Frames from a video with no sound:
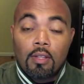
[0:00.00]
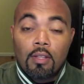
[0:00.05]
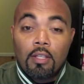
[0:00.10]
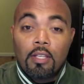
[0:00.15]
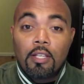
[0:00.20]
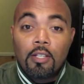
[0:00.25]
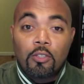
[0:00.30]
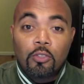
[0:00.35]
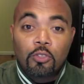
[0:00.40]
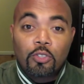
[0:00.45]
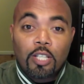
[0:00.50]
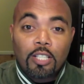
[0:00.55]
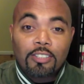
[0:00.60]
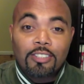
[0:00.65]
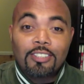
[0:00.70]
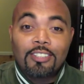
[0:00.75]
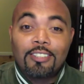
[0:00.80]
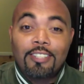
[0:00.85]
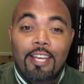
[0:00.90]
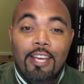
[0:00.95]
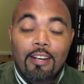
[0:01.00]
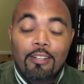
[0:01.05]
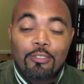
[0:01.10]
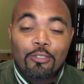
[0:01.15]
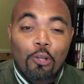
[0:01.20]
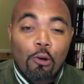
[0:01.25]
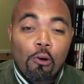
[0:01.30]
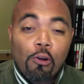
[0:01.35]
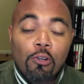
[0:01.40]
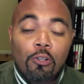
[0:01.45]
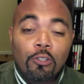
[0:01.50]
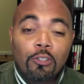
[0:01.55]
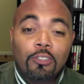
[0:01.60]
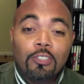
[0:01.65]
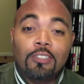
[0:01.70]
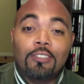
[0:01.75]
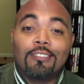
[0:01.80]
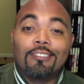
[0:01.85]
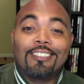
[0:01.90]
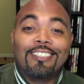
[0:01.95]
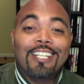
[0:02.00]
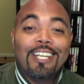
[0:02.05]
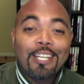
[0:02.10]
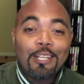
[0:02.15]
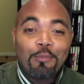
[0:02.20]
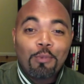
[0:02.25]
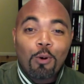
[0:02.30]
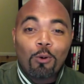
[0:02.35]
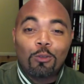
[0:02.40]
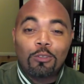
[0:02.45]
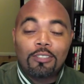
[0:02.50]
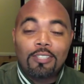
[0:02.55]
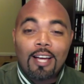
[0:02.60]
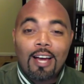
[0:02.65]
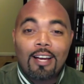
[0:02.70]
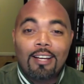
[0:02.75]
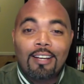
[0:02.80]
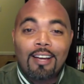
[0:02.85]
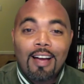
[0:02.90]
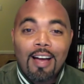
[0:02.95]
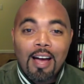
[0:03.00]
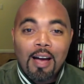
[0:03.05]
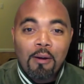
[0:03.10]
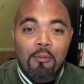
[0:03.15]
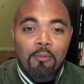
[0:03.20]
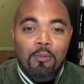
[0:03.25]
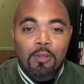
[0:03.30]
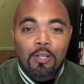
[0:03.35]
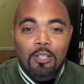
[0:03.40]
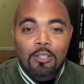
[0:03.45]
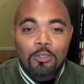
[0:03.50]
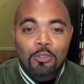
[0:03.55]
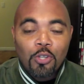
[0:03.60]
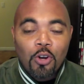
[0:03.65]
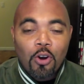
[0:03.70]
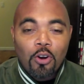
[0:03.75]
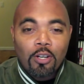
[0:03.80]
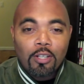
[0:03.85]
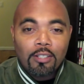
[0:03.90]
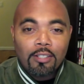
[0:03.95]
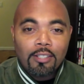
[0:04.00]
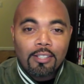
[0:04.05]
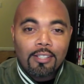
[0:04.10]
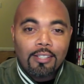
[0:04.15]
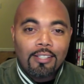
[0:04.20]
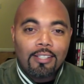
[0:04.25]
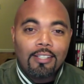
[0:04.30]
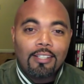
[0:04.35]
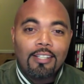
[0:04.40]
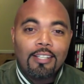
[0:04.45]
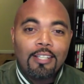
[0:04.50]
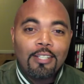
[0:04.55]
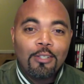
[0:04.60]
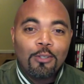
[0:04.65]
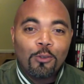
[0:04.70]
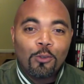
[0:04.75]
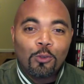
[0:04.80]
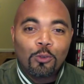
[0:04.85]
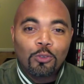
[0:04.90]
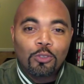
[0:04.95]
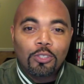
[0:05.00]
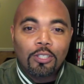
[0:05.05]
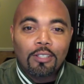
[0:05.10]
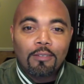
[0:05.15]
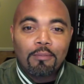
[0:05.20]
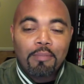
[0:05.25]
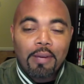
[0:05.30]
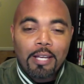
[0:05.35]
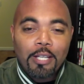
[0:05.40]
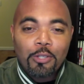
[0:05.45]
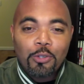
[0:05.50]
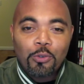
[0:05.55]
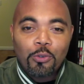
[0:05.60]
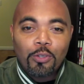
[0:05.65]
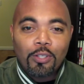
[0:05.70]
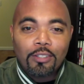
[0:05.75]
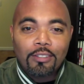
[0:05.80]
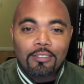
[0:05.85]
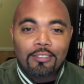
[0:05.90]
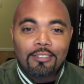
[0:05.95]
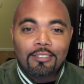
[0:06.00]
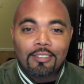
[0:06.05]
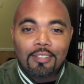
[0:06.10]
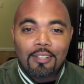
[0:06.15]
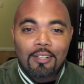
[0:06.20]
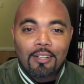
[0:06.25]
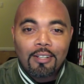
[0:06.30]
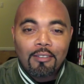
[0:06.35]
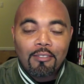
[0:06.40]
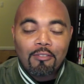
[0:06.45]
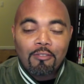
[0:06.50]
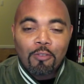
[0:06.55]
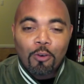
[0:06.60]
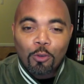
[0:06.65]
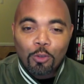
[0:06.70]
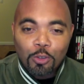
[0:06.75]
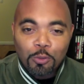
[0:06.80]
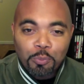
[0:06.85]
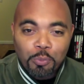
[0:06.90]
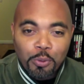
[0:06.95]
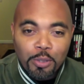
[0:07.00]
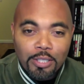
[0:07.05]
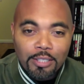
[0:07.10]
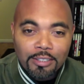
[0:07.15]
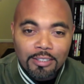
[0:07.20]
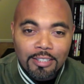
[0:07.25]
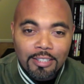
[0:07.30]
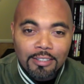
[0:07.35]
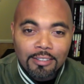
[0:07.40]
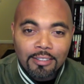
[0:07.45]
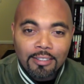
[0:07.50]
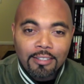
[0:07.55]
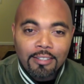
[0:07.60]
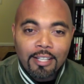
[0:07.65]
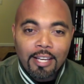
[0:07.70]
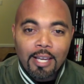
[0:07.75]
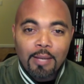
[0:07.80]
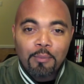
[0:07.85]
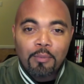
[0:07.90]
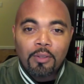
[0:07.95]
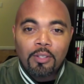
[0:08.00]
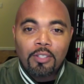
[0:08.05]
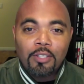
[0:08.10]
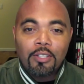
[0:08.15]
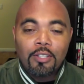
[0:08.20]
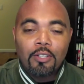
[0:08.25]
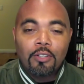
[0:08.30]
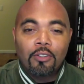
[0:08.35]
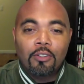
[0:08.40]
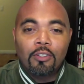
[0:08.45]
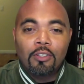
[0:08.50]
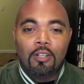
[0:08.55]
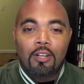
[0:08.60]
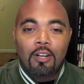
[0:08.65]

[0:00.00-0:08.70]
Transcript: Eagle Sessions, Gayle Saunders, skinnypost.com, talking the Eagles Patriots first preseason game of the year.